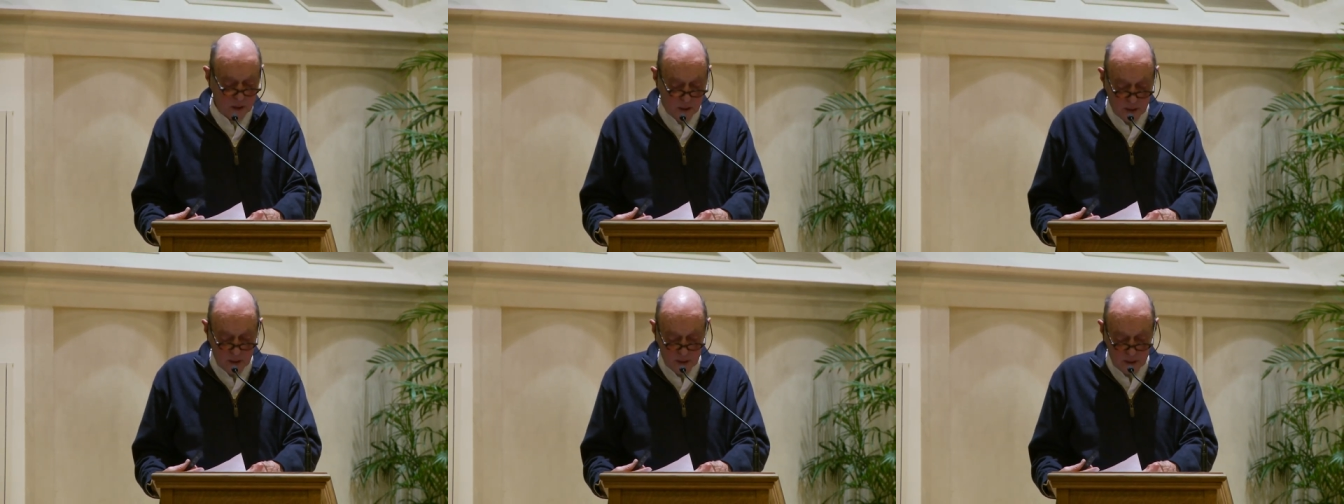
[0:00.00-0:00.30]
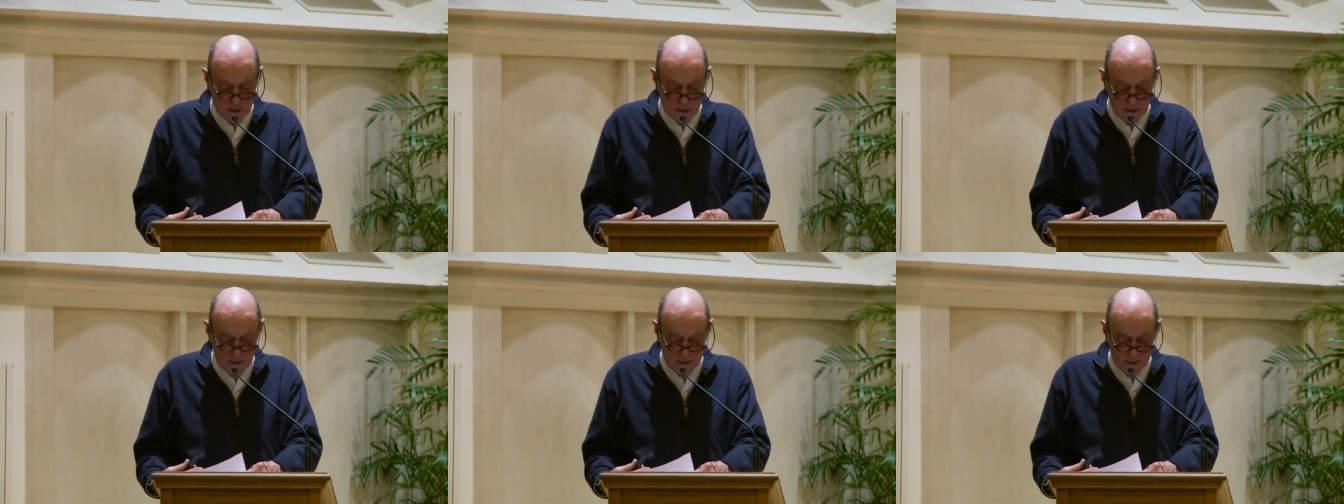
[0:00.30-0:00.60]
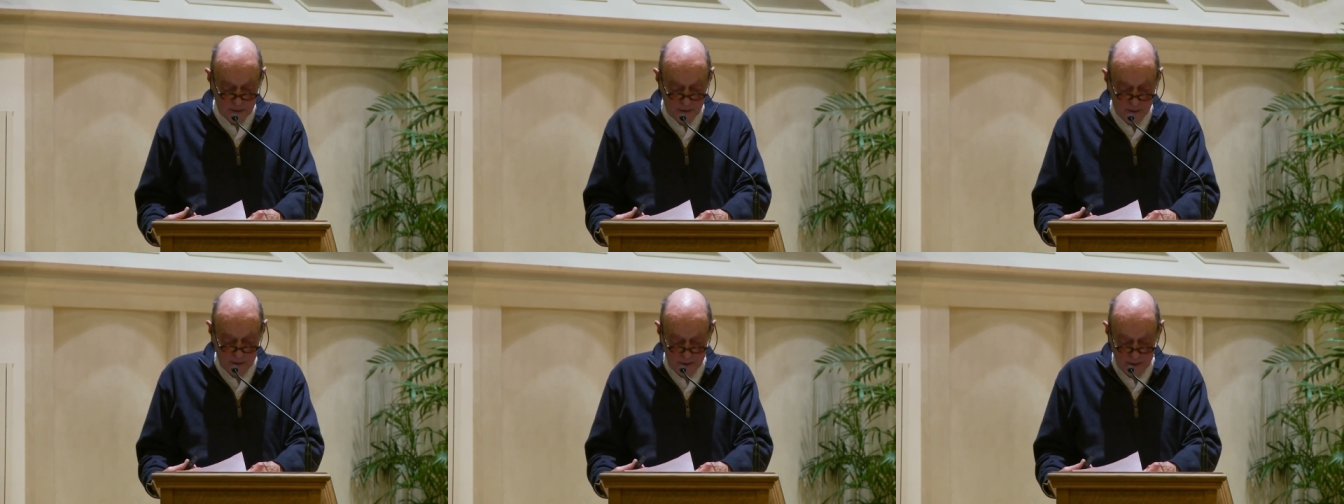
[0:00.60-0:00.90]

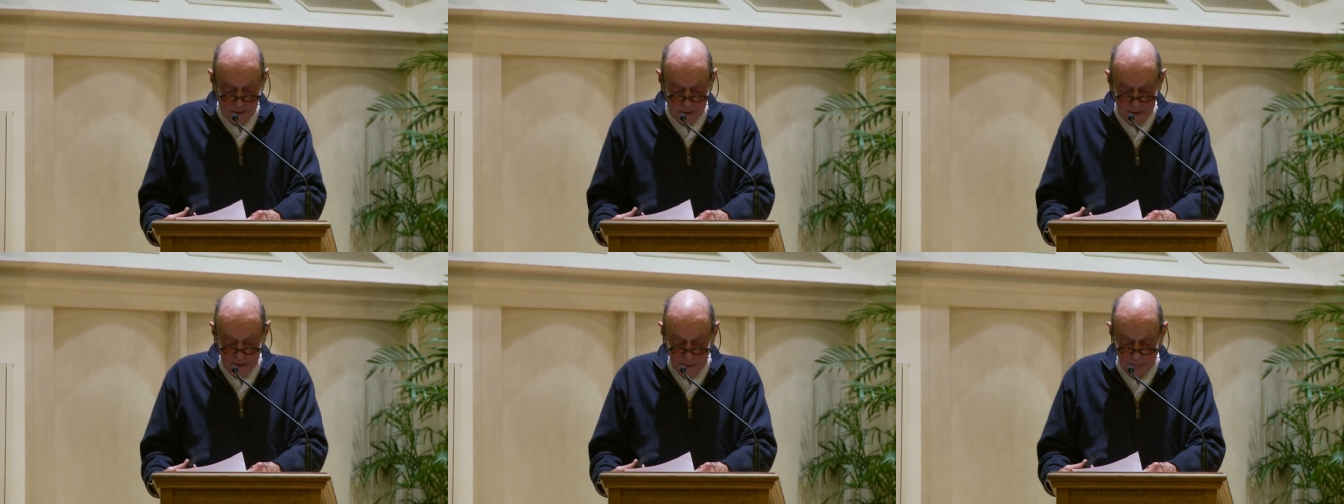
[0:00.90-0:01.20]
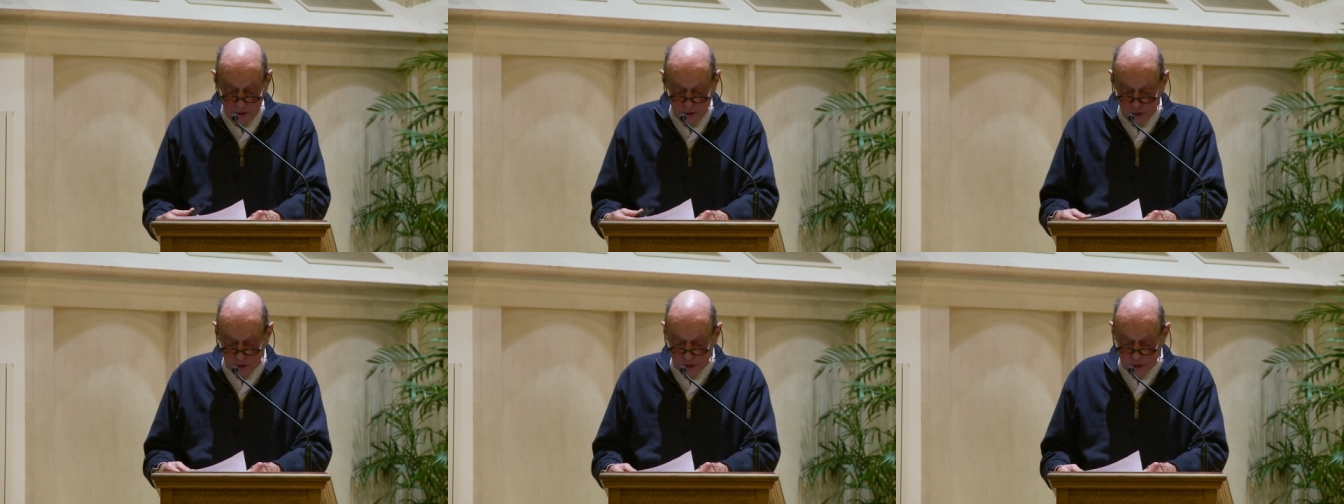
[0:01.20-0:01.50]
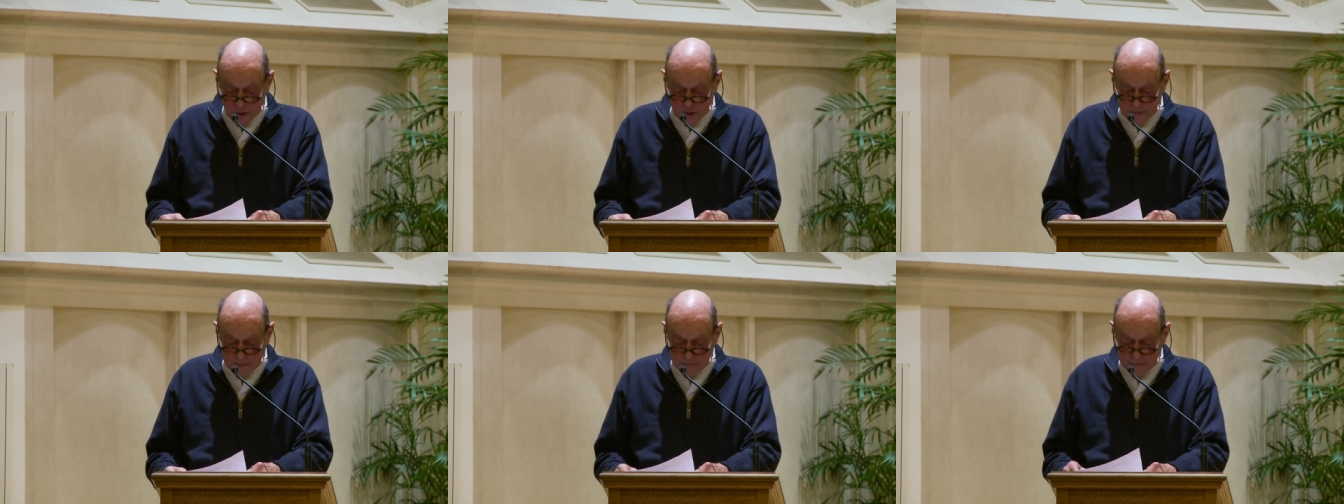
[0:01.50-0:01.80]
uh,
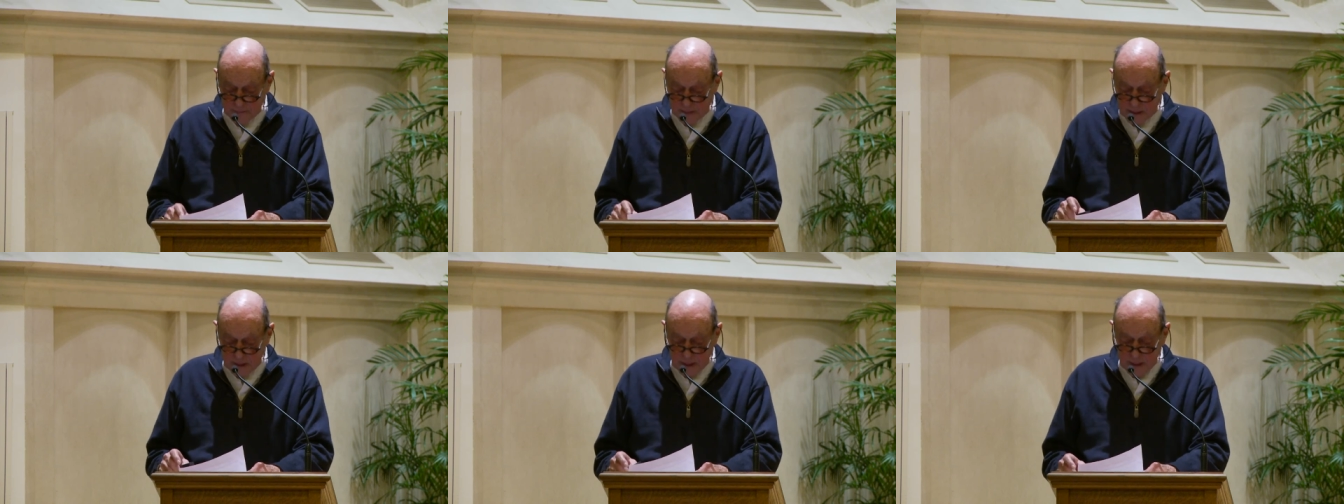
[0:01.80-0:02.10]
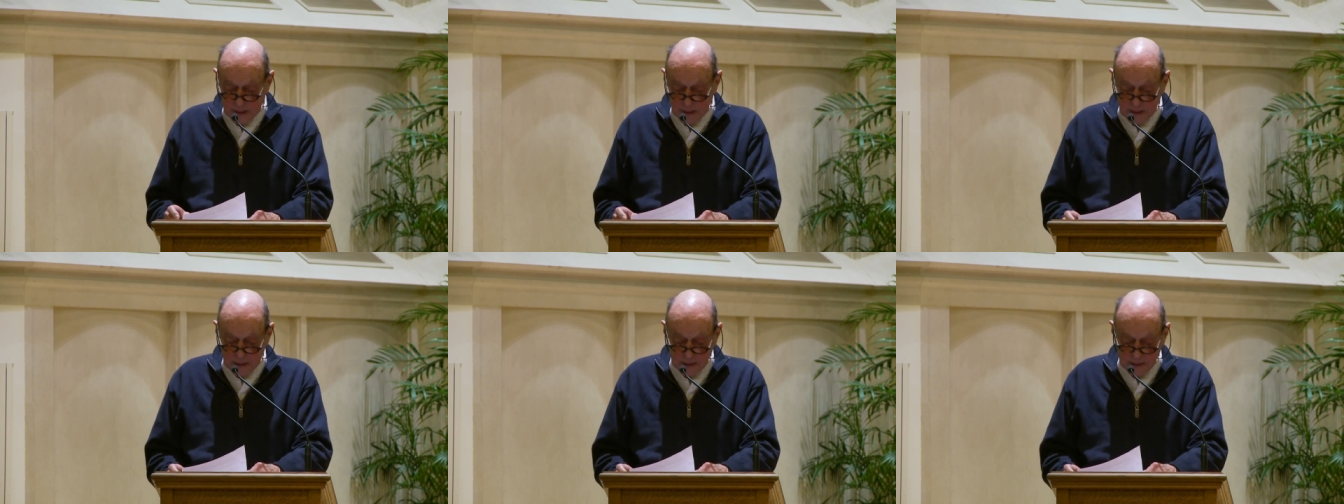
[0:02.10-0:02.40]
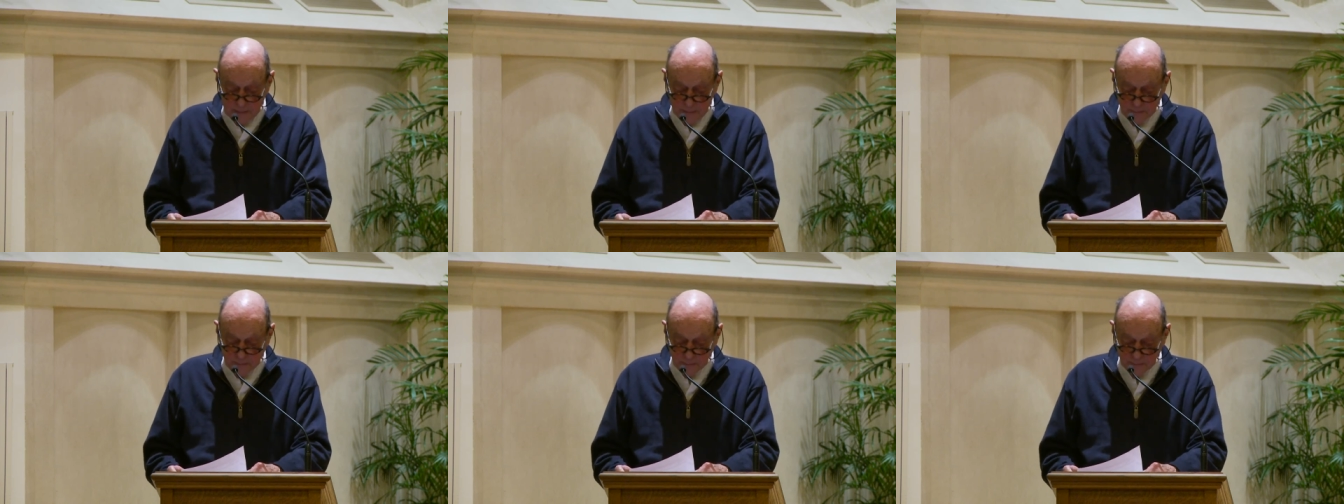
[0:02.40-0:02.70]
images.
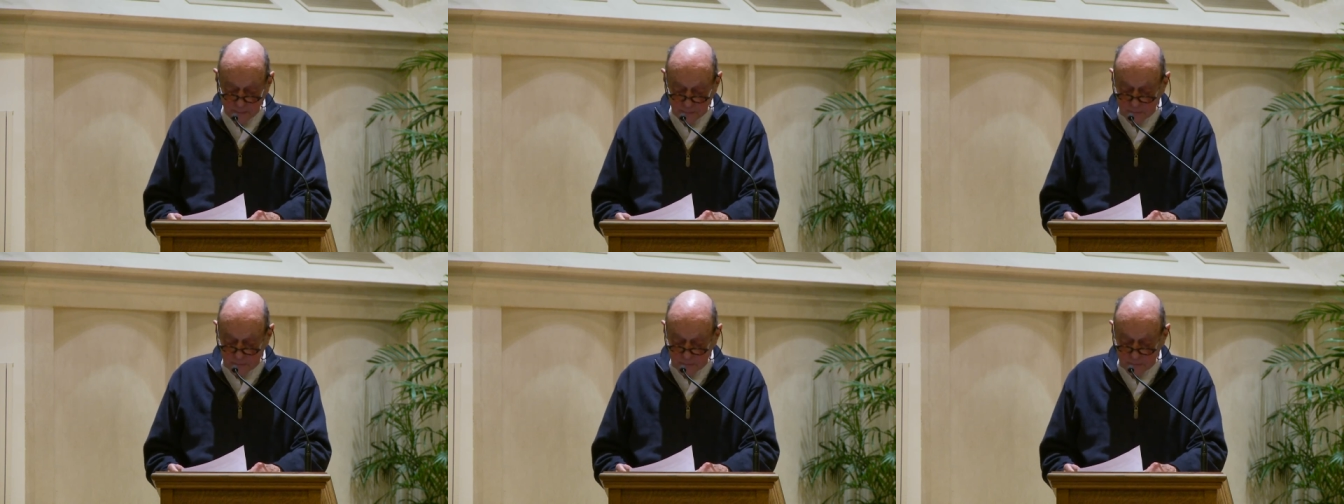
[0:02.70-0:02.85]
Um,